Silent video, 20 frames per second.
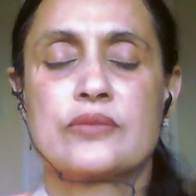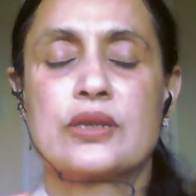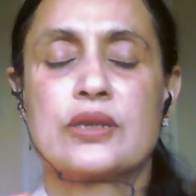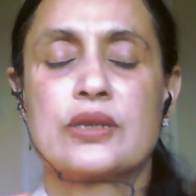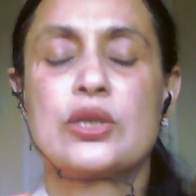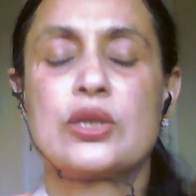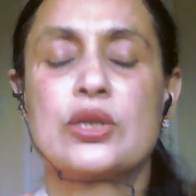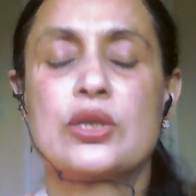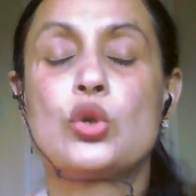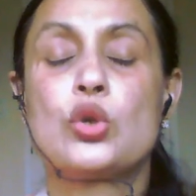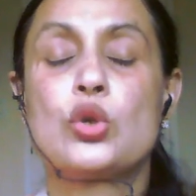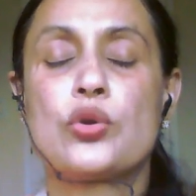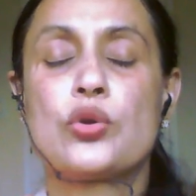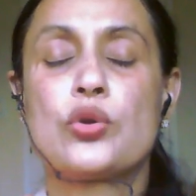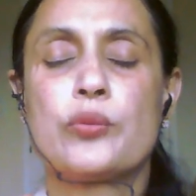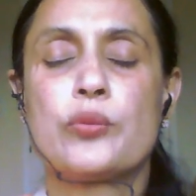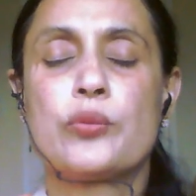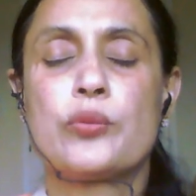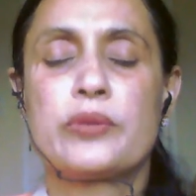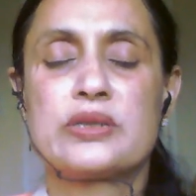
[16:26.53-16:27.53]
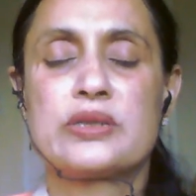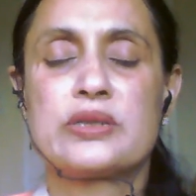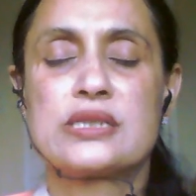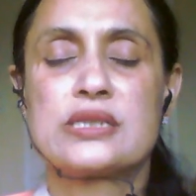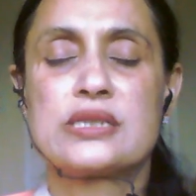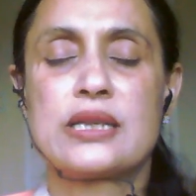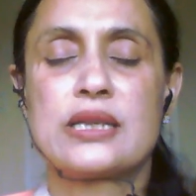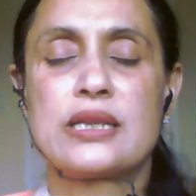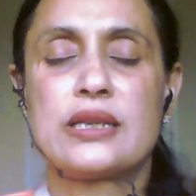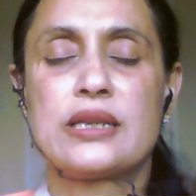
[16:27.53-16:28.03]
You don't know
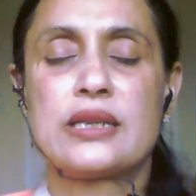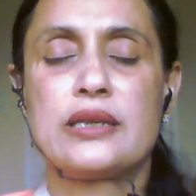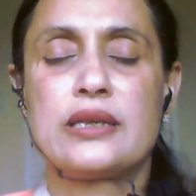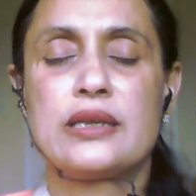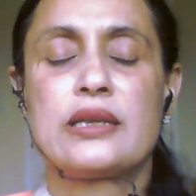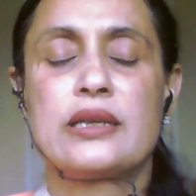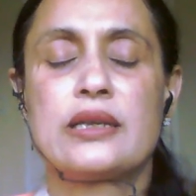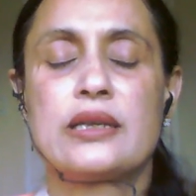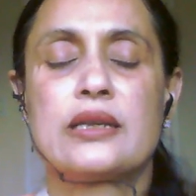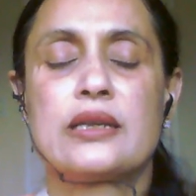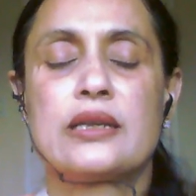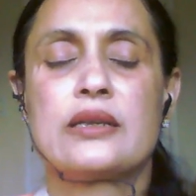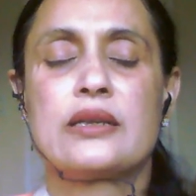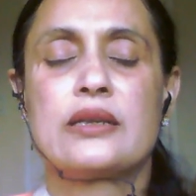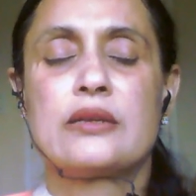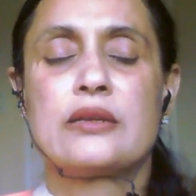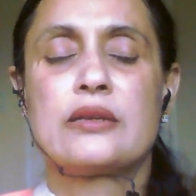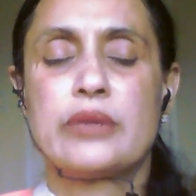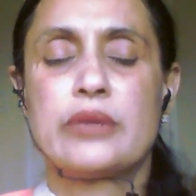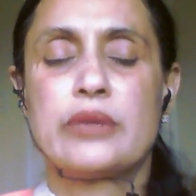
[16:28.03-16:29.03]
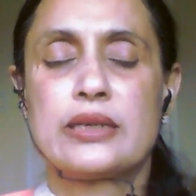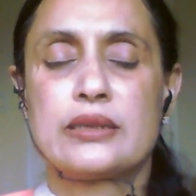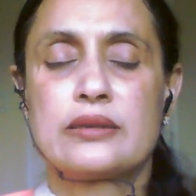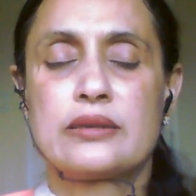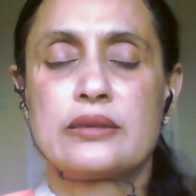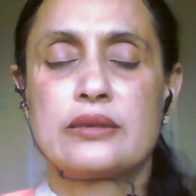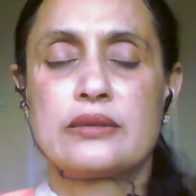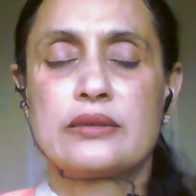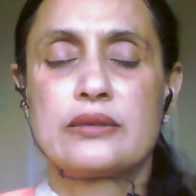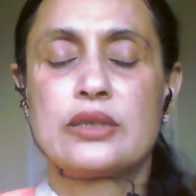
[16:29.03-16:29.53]
personally, but
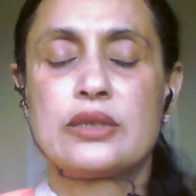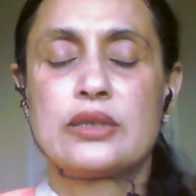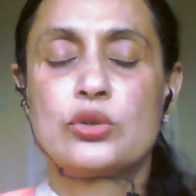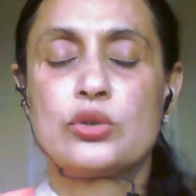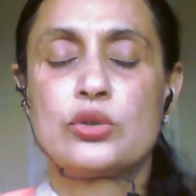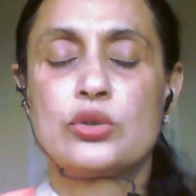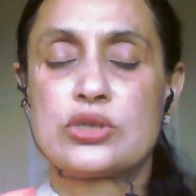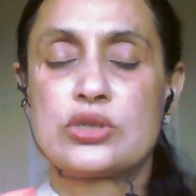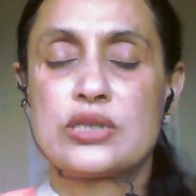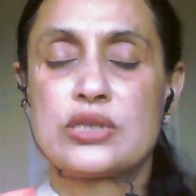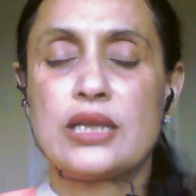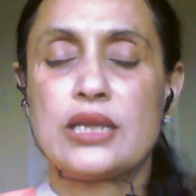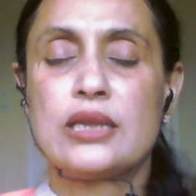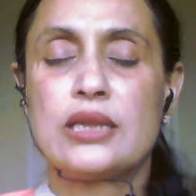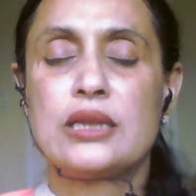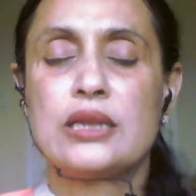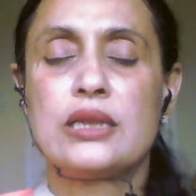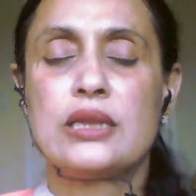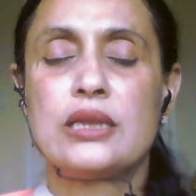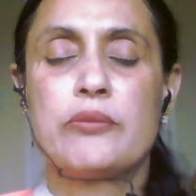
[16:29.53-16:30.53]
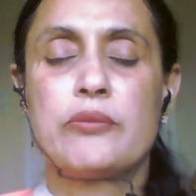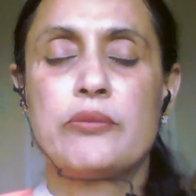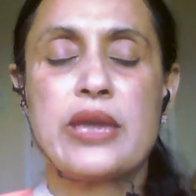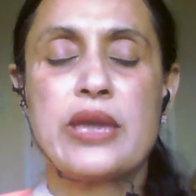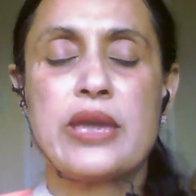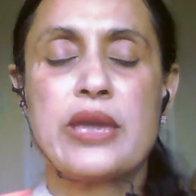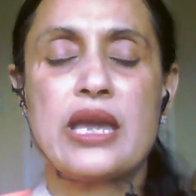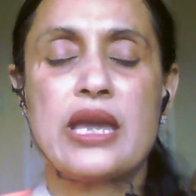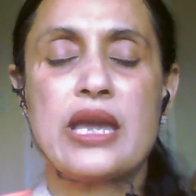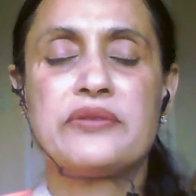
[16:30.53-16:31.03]
you still
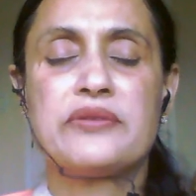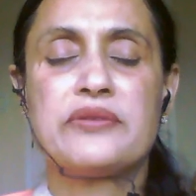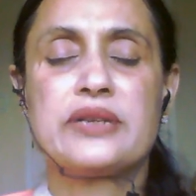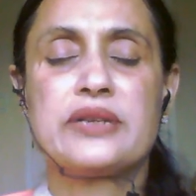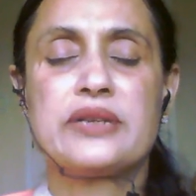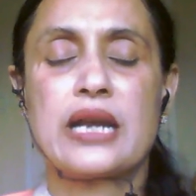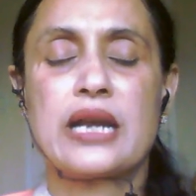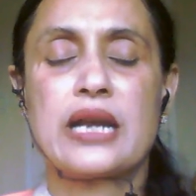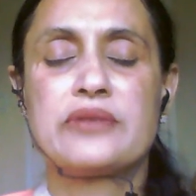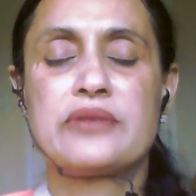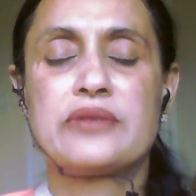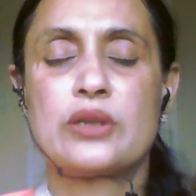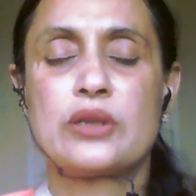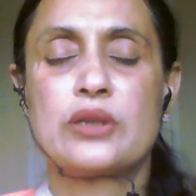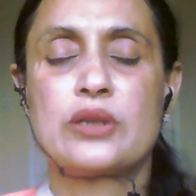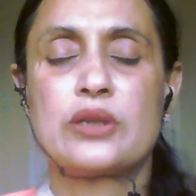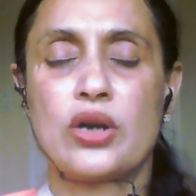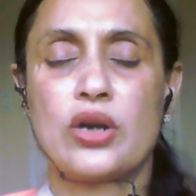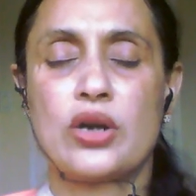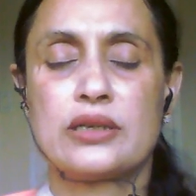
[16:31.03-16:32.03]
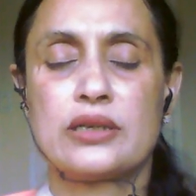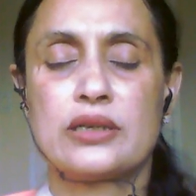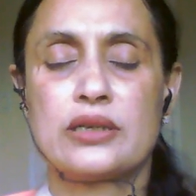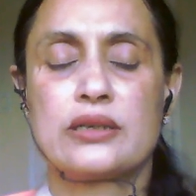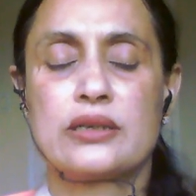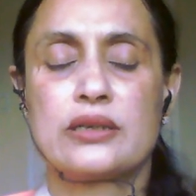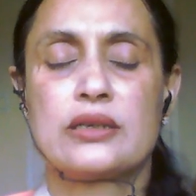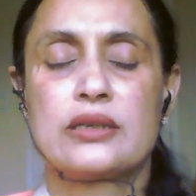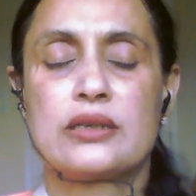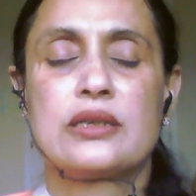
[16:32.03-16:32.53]
may have derived a lot
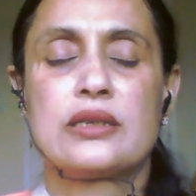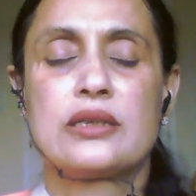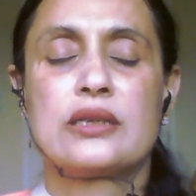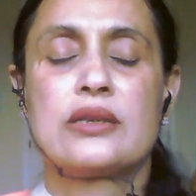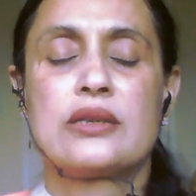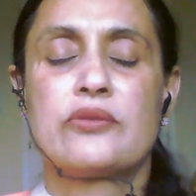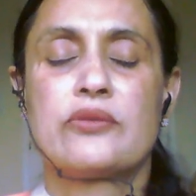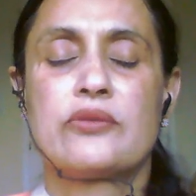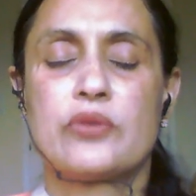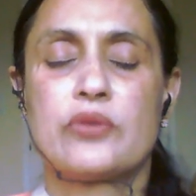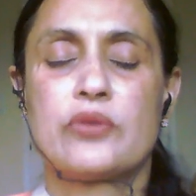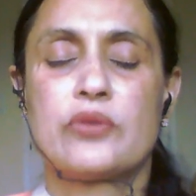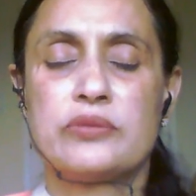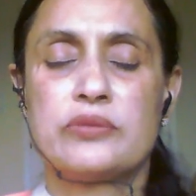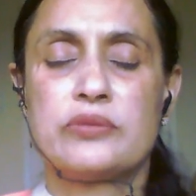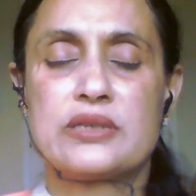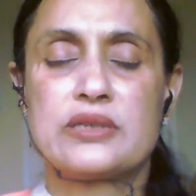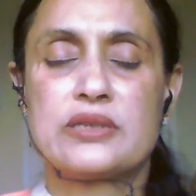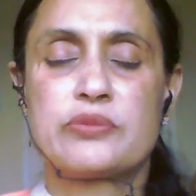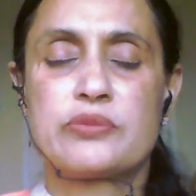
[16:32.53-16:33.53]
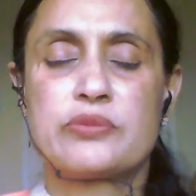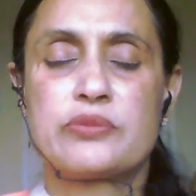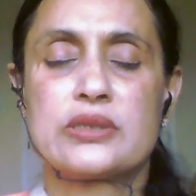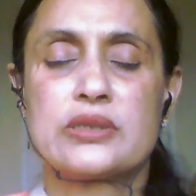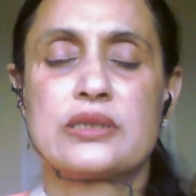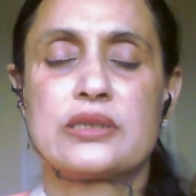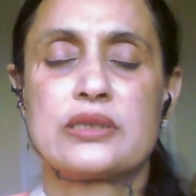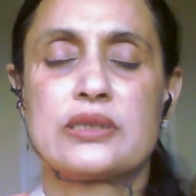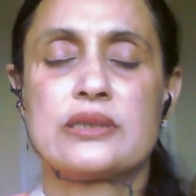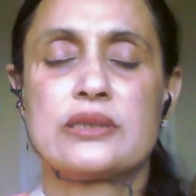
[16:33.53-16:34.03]
from this
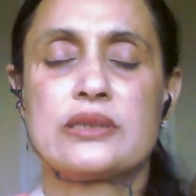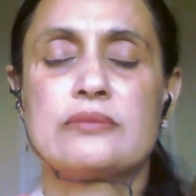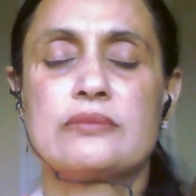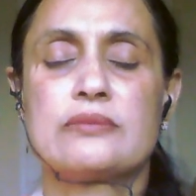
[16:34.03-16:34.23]
person,